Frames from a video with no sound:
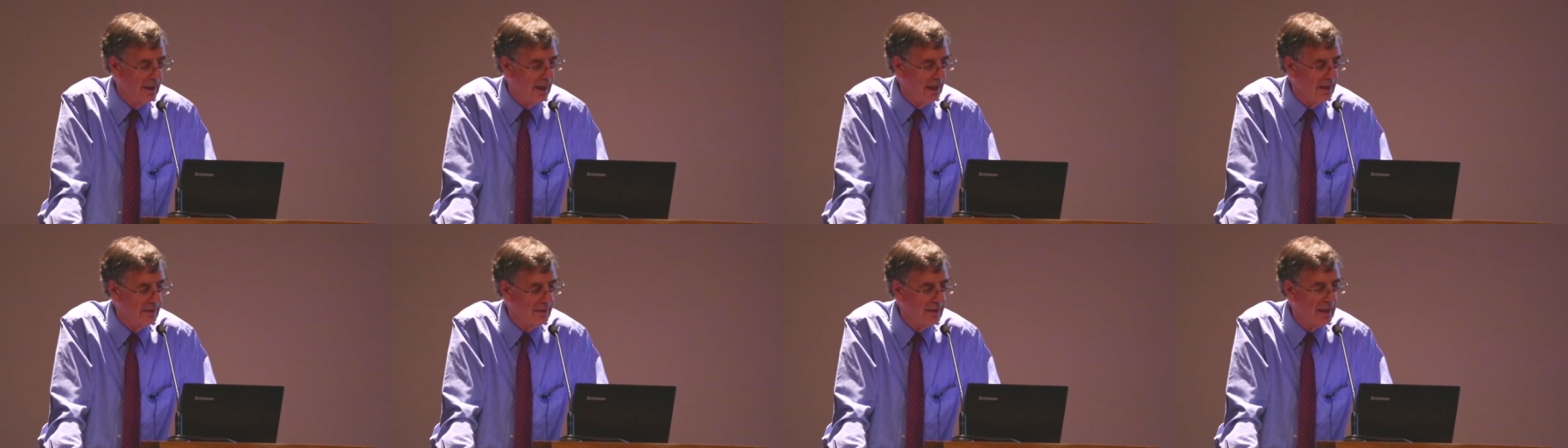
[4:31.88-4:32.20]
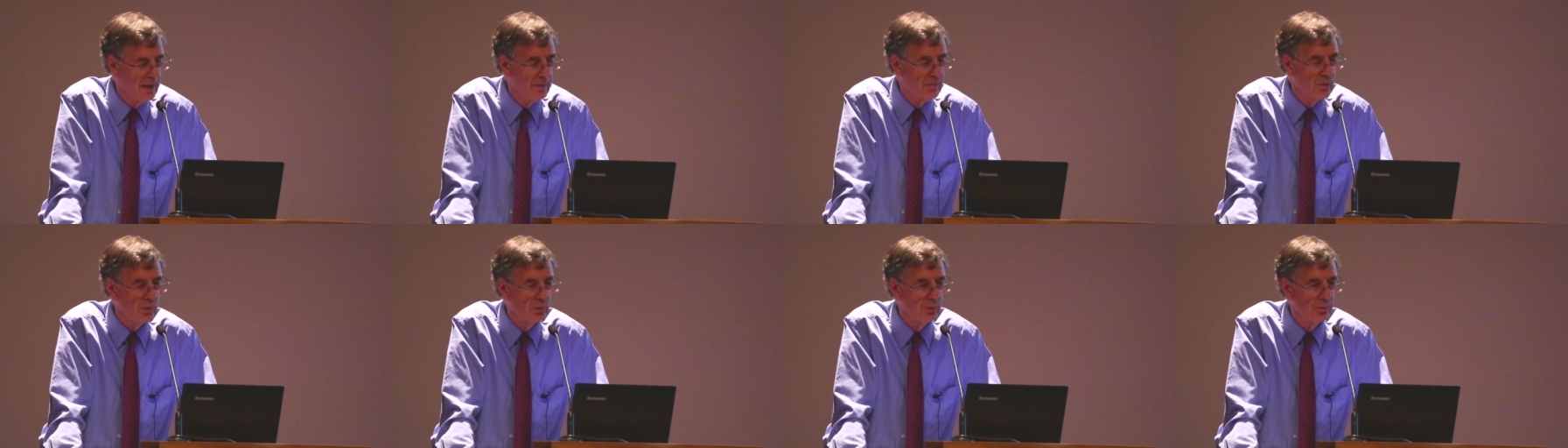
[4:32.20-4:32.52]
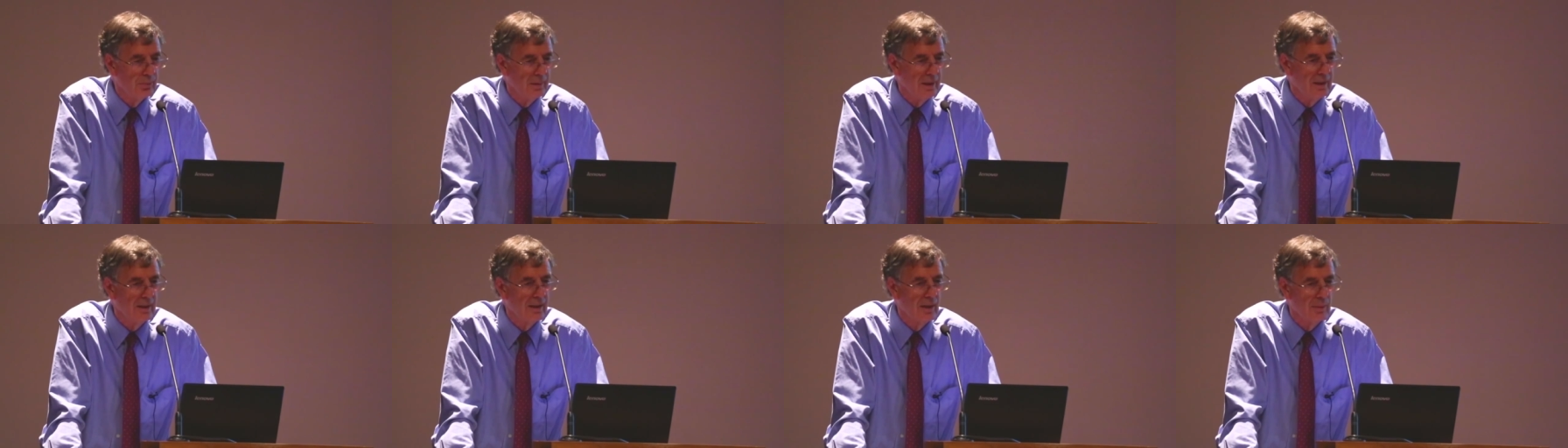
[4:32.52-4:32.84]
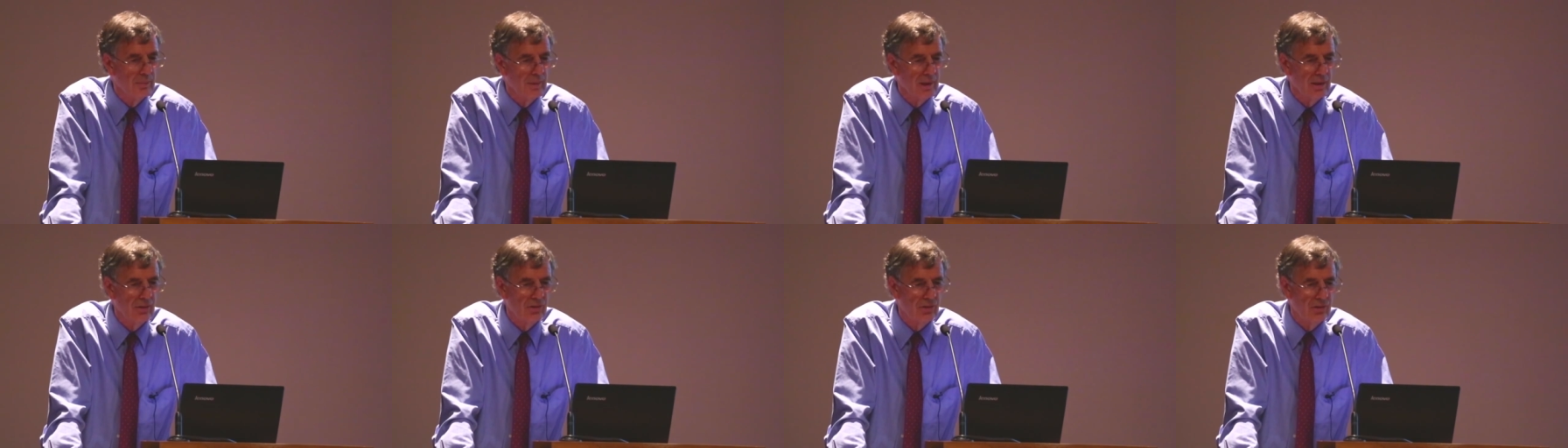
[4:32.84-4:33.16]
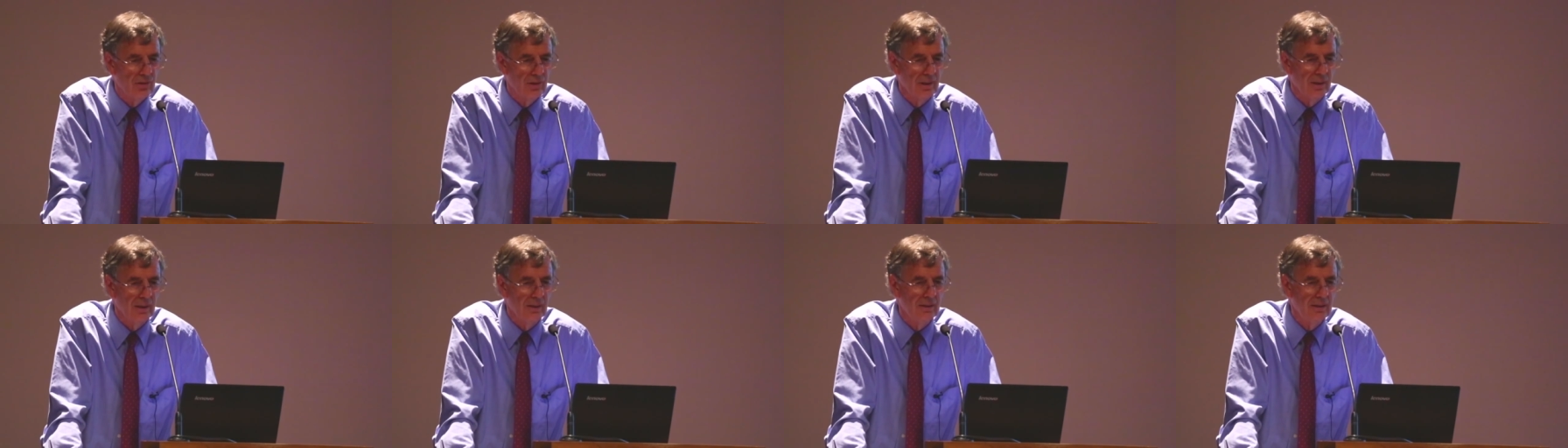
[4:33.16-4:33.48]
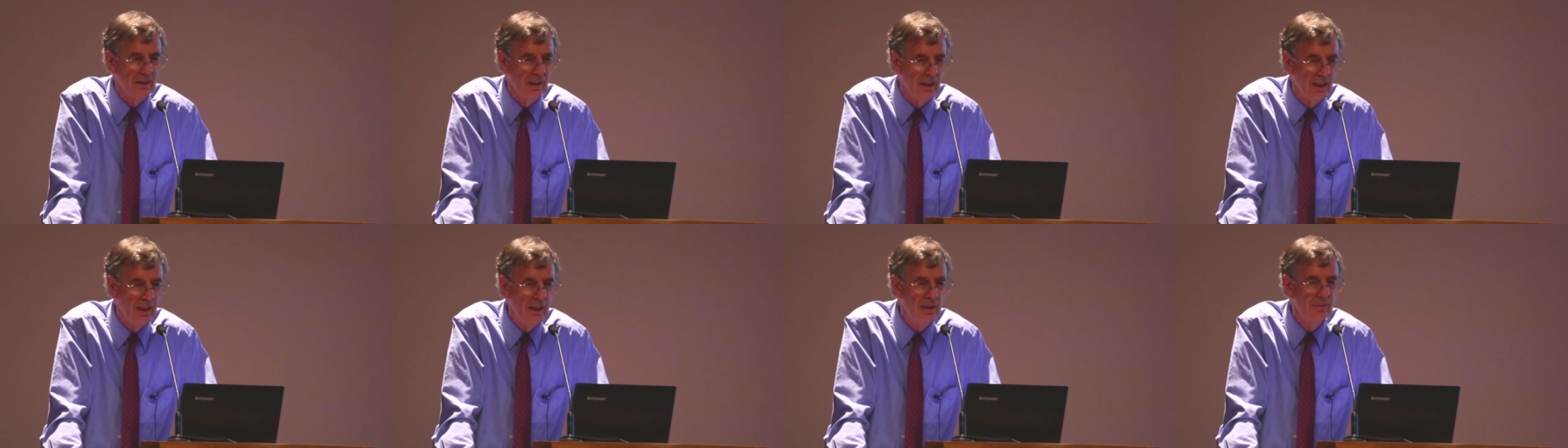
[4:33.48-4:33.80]
And they've all become
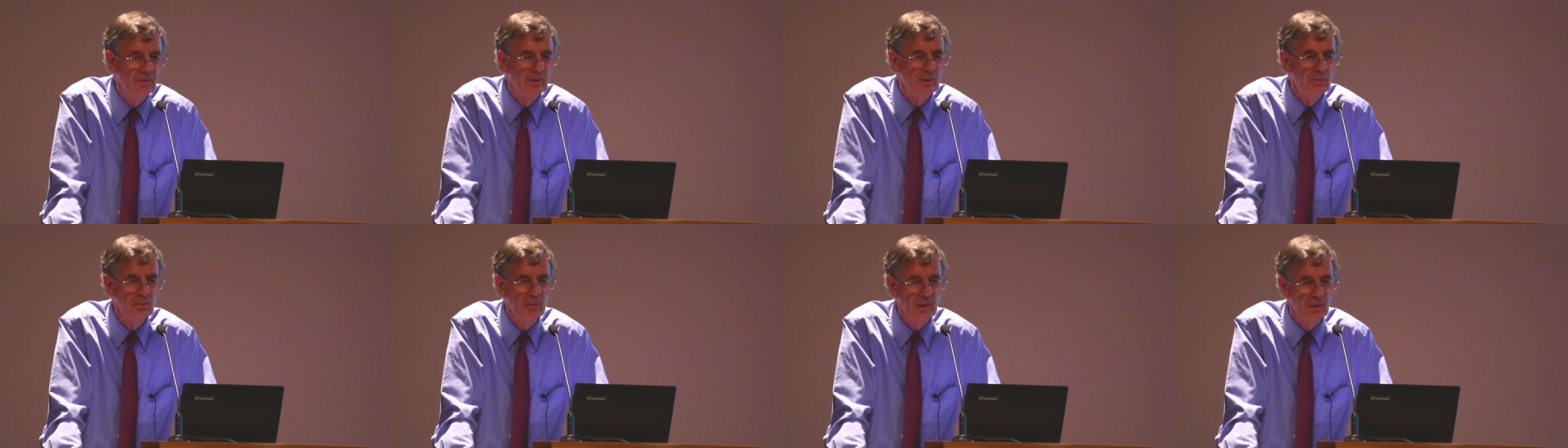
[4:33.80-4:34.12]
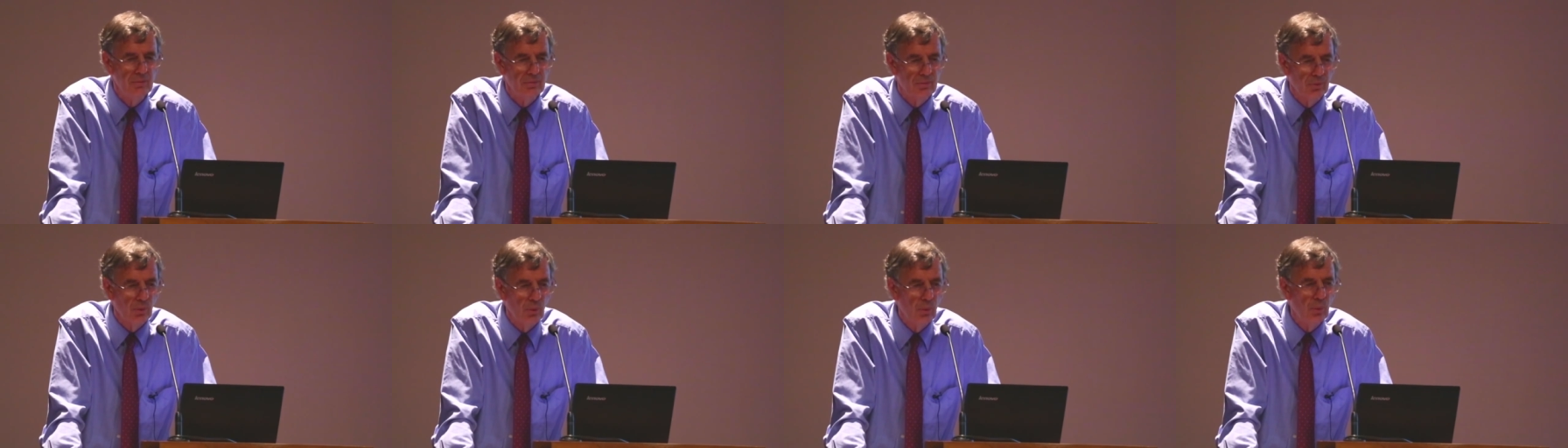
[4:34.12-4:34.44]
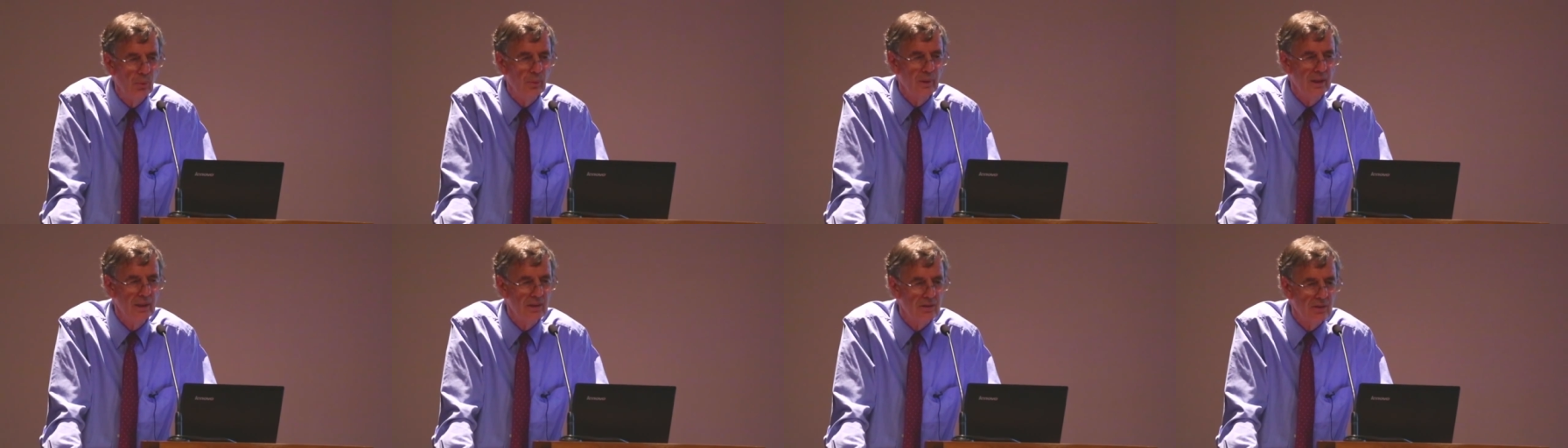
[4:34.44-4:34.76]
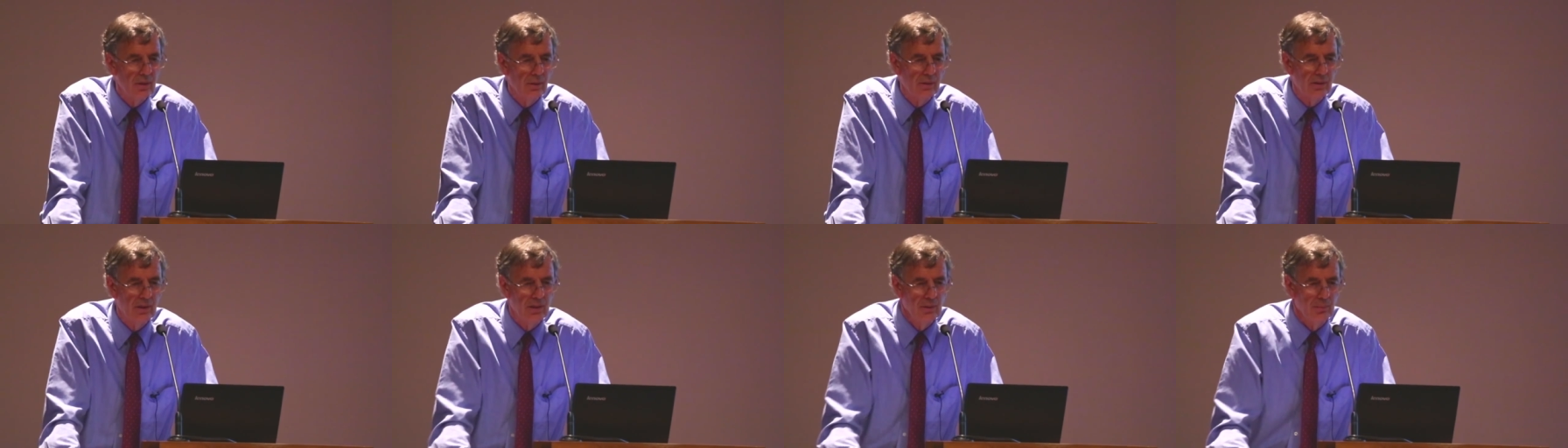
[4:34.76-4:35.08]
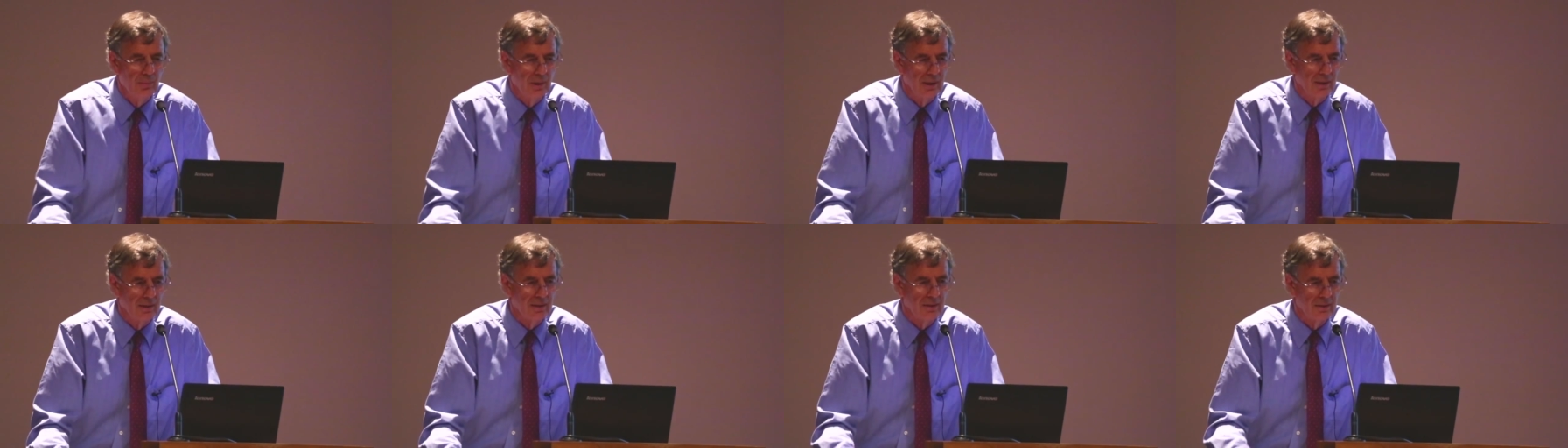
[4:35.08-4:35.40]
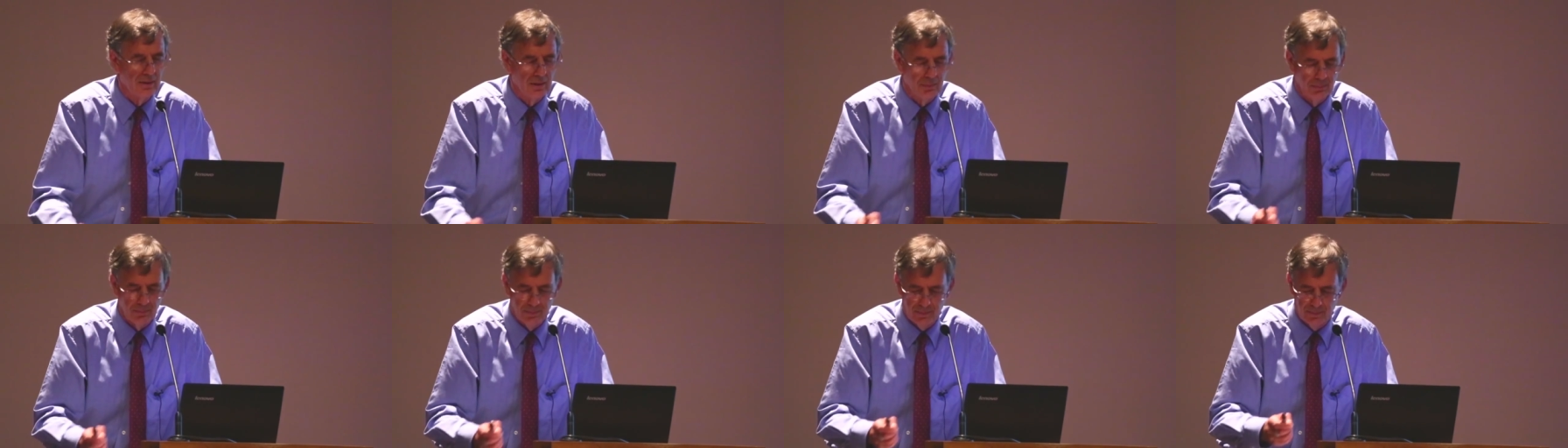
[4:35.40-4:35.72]
extinct, even before we
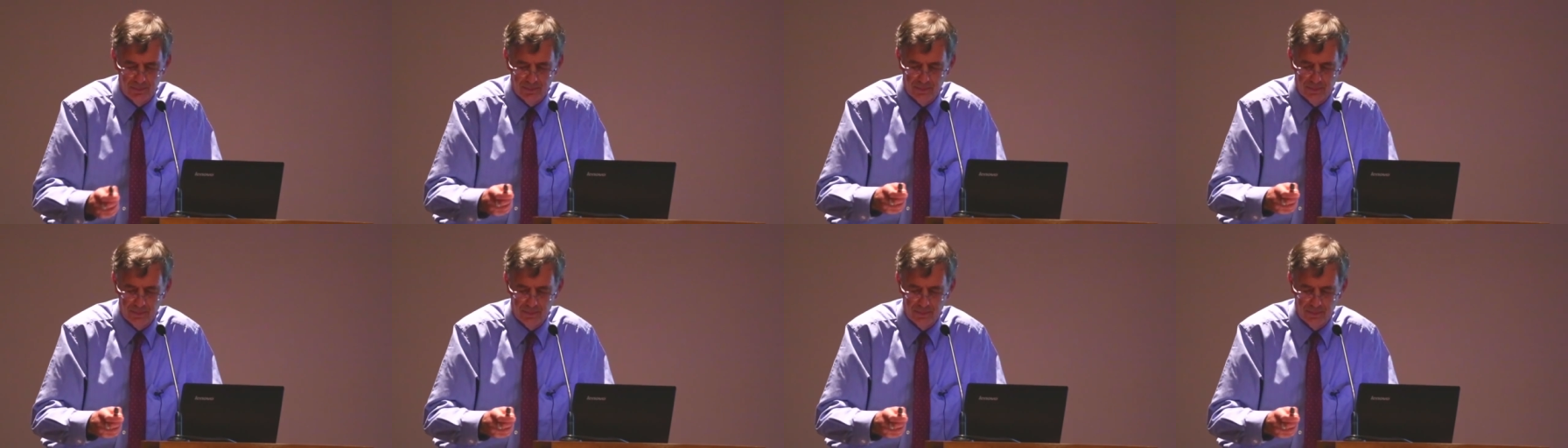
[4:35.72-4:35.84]
documented them.